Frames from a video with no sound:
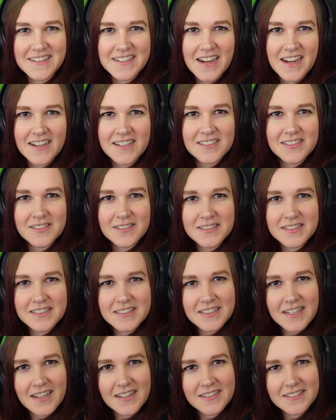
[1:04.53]
yeah, so it's
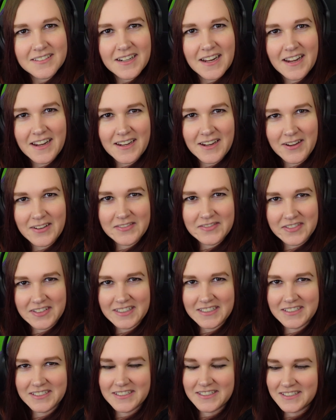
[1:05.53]
Saturday. I
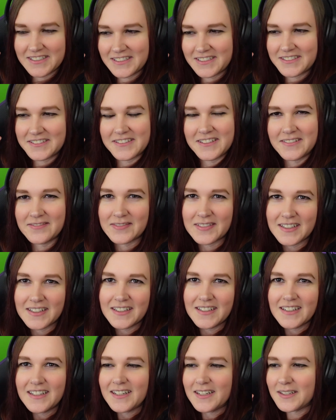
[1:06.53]
finished the stream.
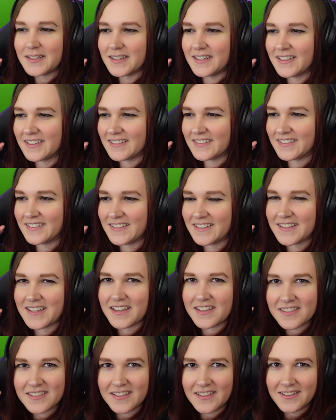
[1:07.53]

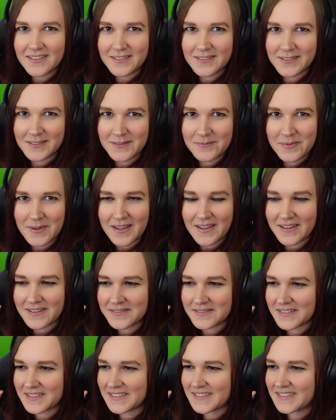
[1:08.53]
I saw little
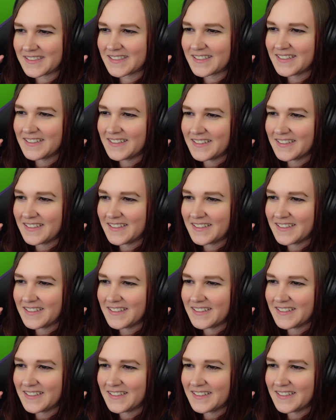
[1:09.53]
penguins.